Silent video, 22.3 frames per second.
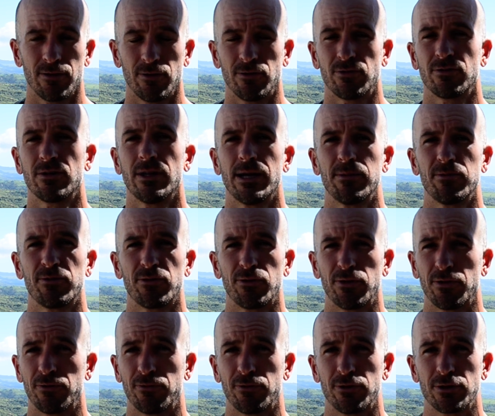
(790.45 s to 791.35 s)
climbs for
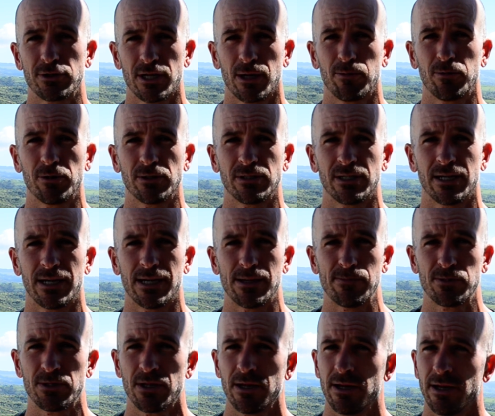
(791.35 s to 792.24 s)
the first couple
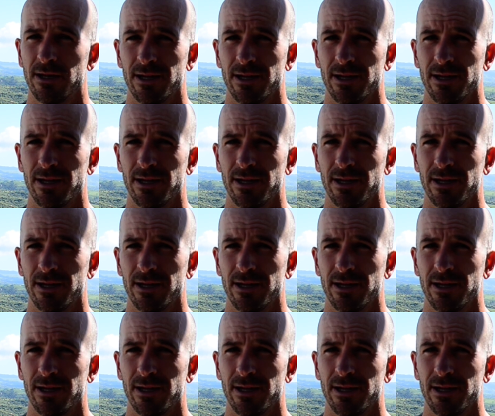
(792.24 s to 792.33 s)
times.